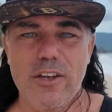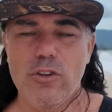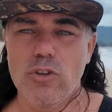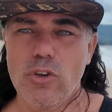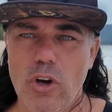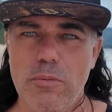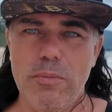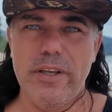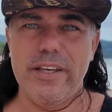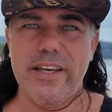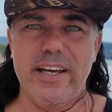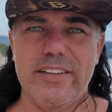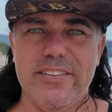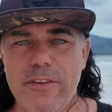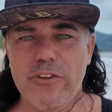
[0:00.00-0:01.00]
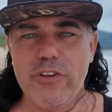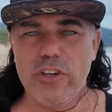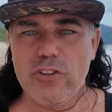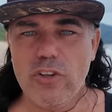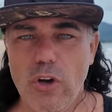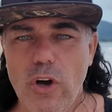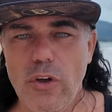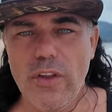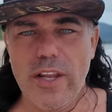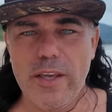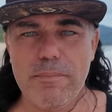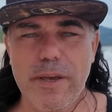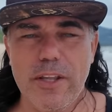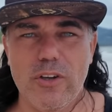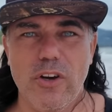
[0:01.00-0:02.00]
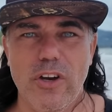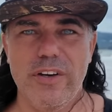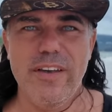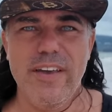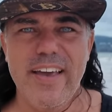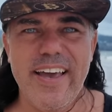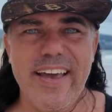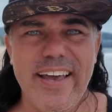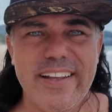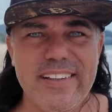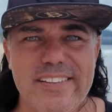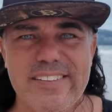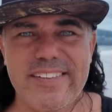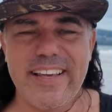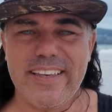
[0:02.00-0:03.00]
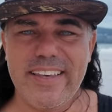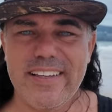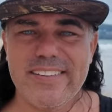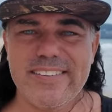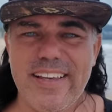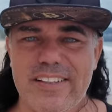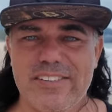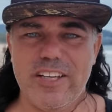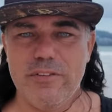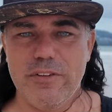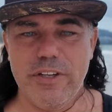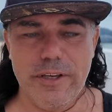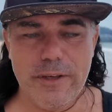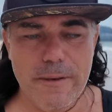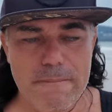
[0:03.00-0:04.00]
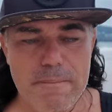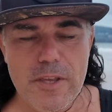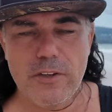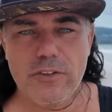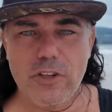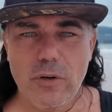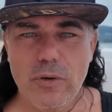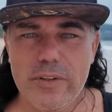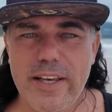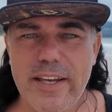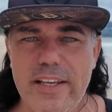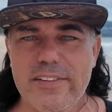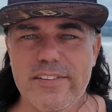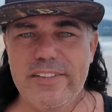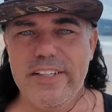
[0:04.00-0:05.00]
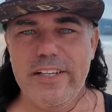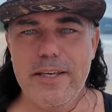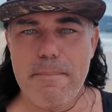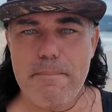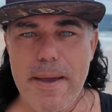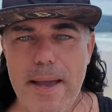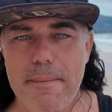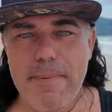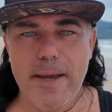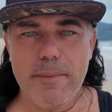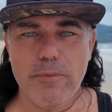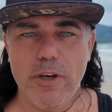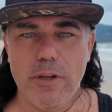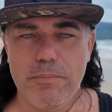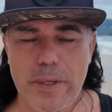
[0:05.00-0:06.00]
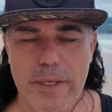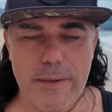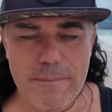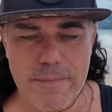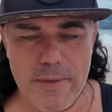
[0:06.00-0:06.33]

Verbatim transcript: normally guys just hodling bitcoin and stacking sats every day so that is didibambam.me